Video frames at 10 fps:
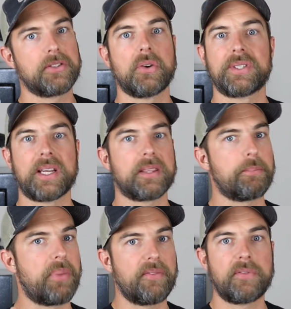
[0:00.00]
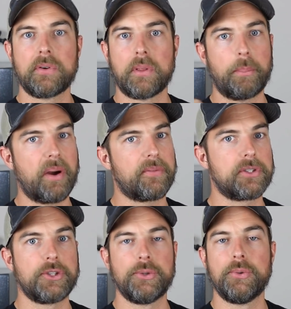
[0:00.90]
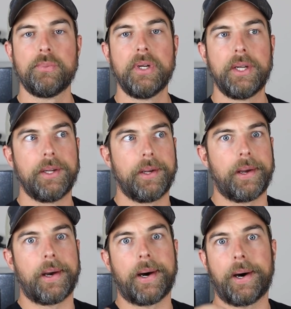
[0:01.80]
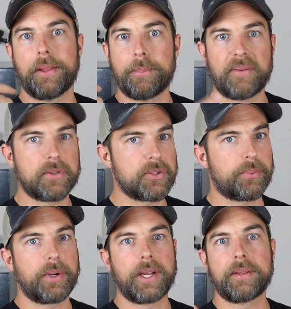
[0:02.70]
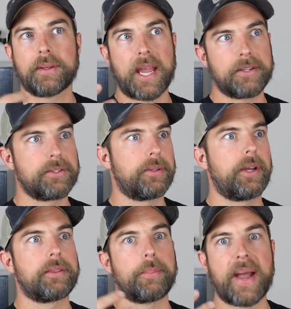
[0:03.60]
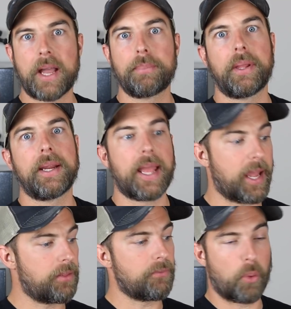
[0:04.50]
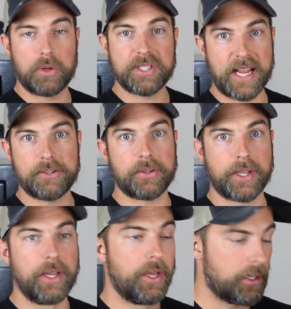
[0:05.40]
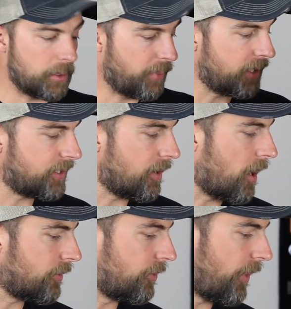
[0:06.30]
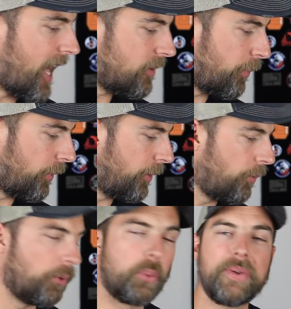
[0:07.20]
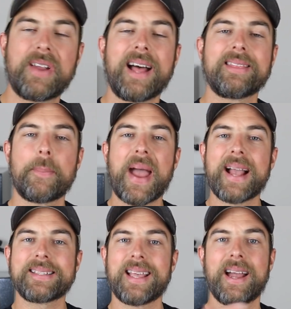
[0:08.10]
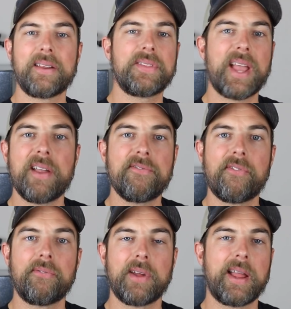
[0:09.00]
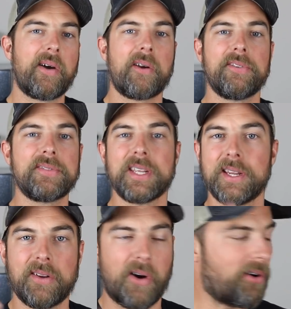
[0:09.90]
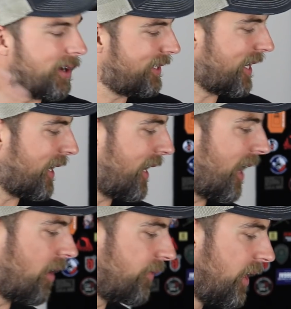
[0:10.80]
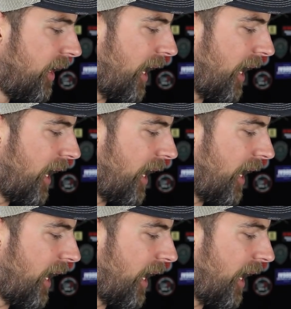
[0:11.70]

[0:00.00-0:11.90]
So it's got the buffer, the buffer tube, uh, the buffer spring, the castle nut, the back plate, and of course, naturally, the buttstock. So that's pretty cool. We've got the back side of the A R fifteen already taken care of.